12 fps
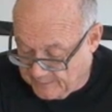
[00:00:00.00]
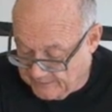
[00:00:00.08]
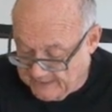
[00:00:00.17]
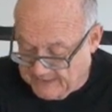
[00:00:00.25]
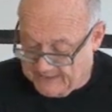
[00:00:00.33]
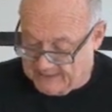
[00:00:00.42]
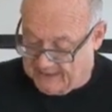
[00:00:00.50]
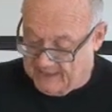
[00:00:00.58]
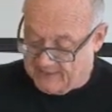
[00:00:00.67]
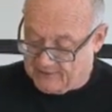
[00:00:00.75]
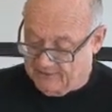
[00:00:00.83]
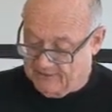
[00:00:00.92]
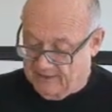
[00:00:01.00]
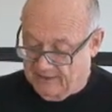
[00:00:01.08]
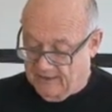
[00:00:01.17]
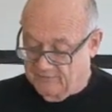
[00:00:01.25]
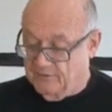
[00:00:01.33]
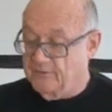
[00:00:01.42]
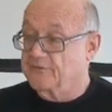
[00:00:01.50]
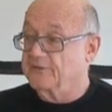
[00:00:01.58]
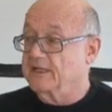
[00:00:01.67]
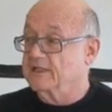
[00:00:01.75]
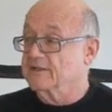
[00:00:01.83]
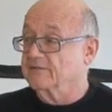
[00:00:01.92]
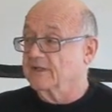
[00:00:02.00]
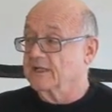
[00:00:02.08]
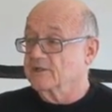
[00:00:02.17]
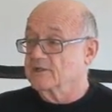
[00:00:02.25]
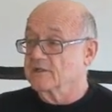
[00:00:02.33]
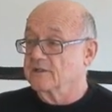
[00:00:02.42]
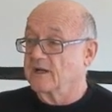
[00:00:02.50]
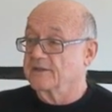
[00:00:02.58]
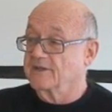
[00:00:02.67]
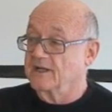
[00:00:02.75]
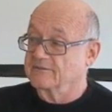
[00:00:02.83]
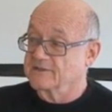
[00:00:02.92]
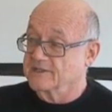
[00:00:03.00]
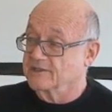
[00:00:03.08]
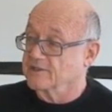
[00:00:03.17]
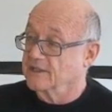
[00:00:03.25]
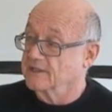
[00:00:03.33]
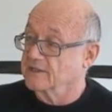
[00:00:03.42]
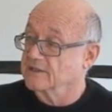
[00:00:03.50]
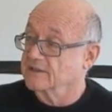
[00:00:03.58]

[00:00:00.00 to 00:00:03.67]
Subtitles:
police, actually, evil freaks of nature. I thought it was the judge.